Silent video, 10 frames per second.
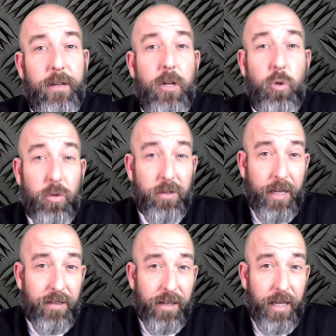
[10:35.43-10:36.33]
noise
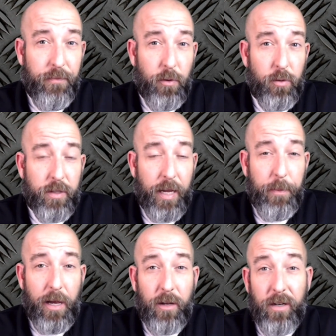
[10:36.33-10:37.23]
canceling headphones came
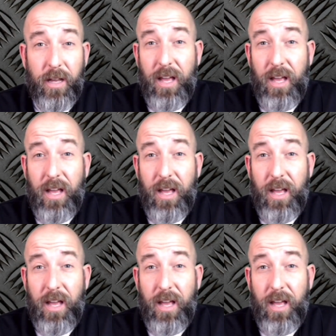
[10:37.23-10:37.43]
out.